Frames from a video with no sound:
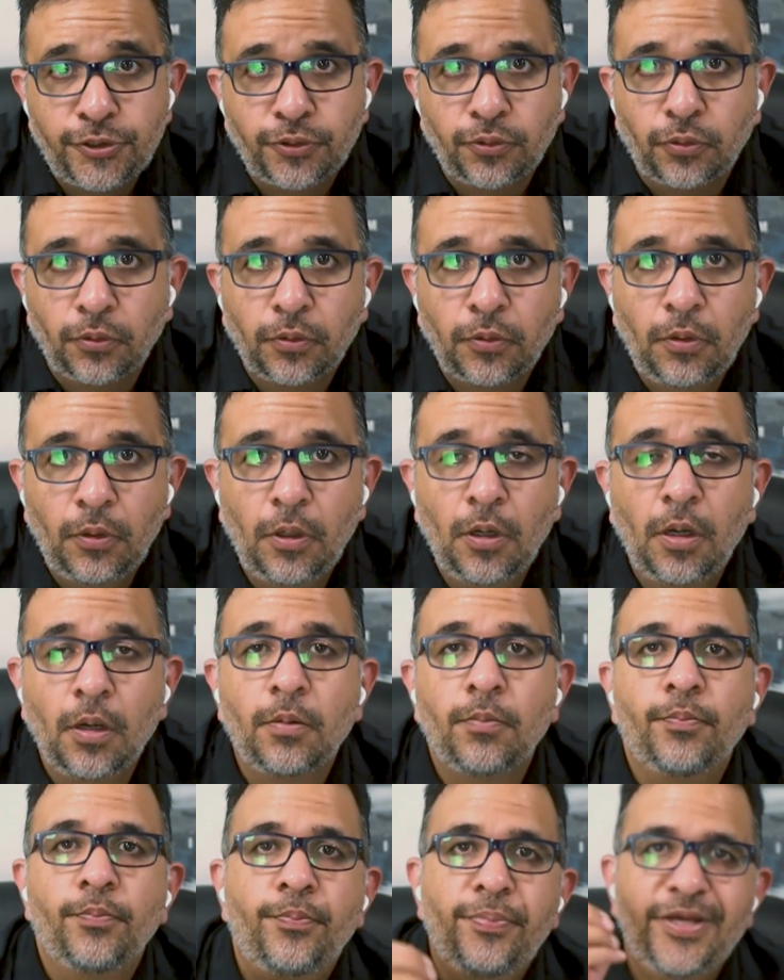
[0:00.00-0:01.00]
2,
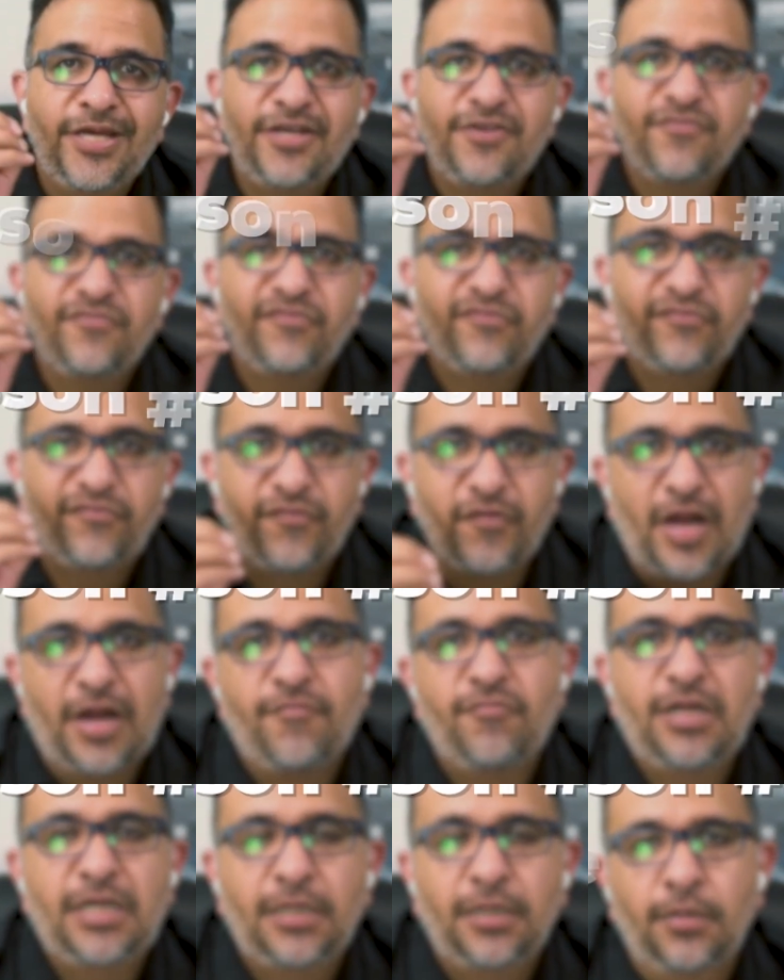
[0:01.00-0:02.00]
be
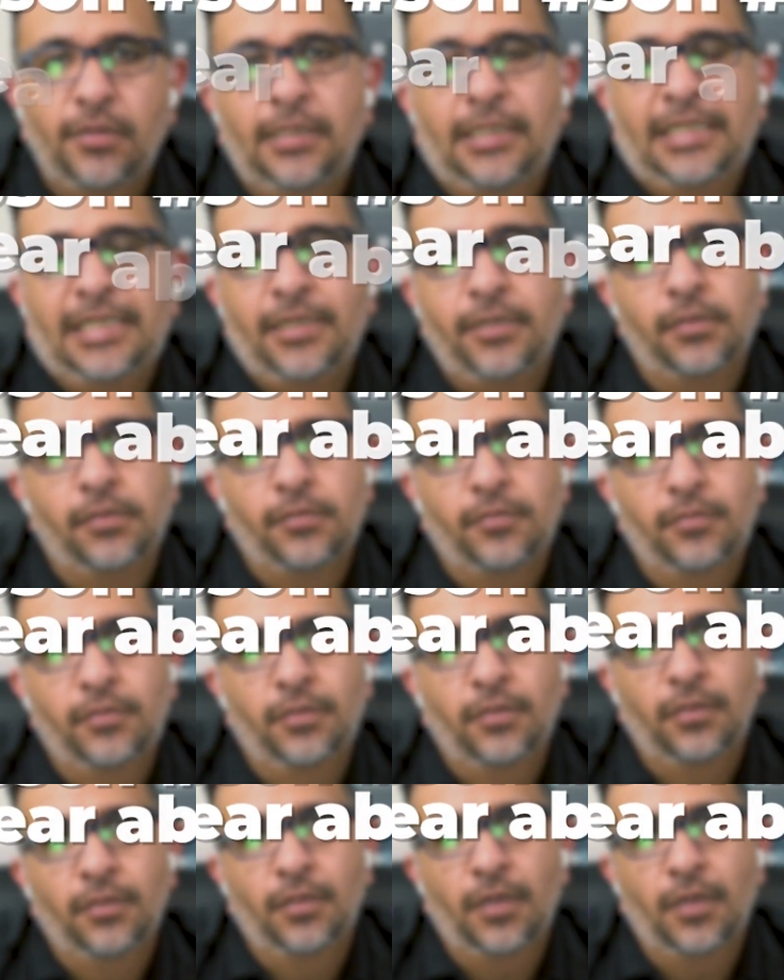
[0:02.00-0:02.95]
very clear